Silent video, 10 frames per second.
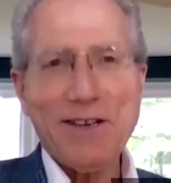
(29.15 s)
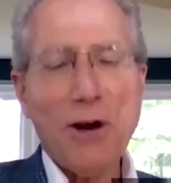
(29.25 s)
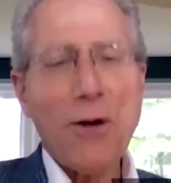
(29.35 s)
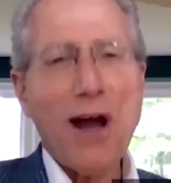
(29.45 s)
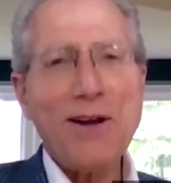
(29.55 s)

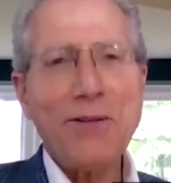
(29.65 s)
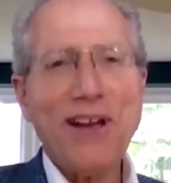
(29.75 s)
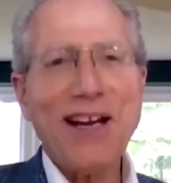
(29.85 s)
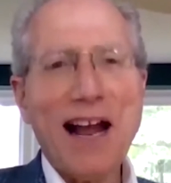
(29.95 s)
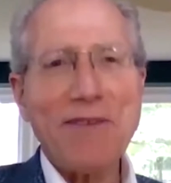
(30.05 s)
Joe, I don't
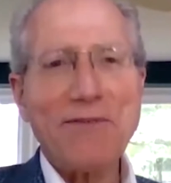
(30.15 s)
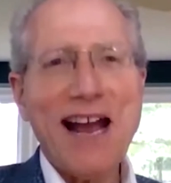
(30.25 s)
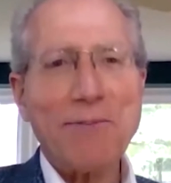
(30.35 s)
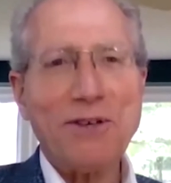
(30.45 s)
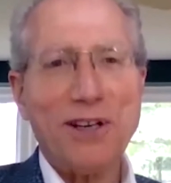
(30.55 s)
think I've
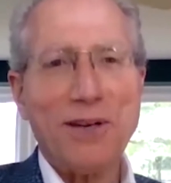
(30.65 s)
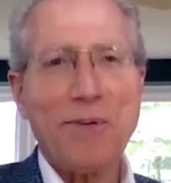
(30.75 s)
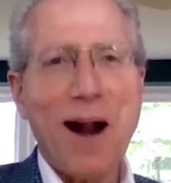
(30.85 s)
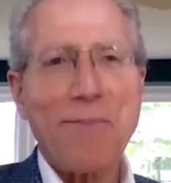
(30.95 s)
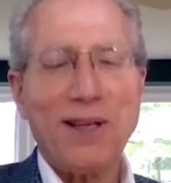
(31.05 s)
captured it
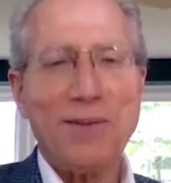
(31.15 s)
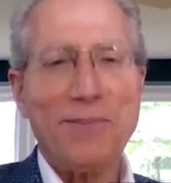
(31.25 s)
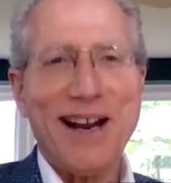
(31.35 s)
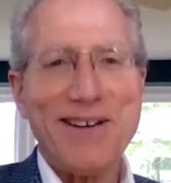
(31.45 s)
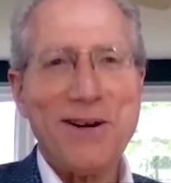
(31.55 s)
properly,
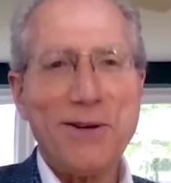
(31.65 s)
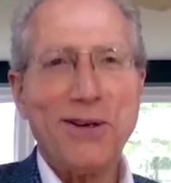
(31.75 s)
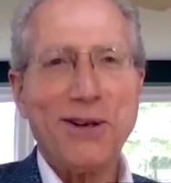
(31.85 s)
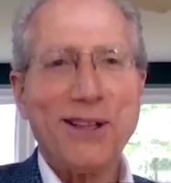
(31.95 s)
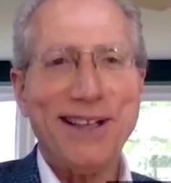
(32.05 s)
but I know
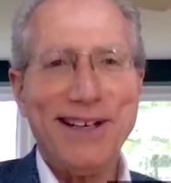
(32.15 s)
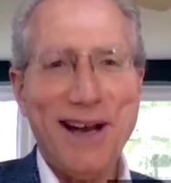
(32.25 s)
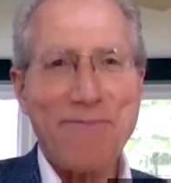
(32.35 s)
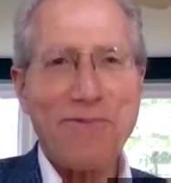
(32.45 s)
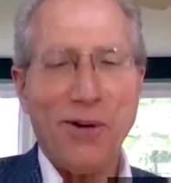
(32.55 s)
you'll clean it
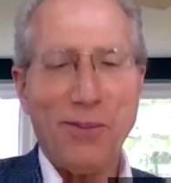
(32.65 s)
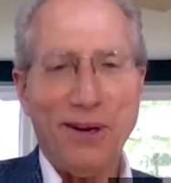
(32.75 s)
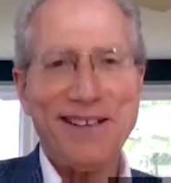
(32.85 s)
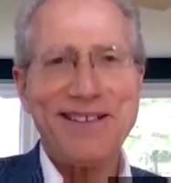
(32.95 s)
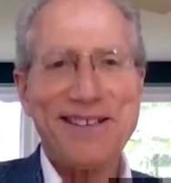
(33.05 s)
up for me.
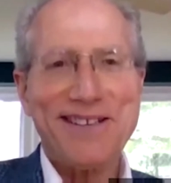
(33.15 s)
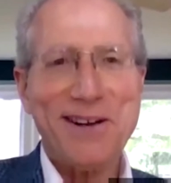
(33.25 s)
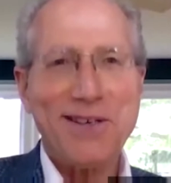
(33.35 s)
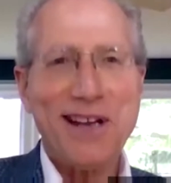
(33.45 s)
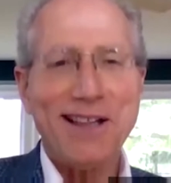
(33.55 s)
So
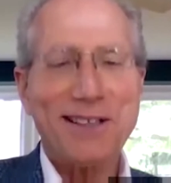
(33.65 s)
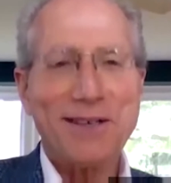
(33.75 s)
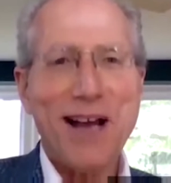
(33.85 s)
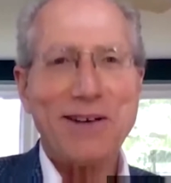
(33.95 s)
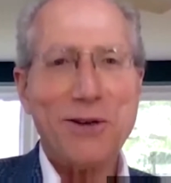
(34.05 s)
tell us
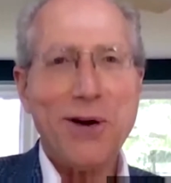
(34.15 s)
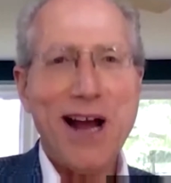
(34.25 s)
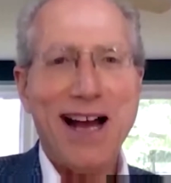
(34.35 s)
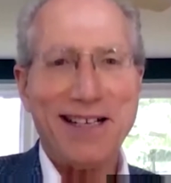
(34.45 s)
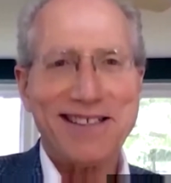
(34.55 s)
about
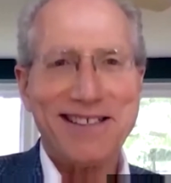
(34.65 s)
NeuEsse.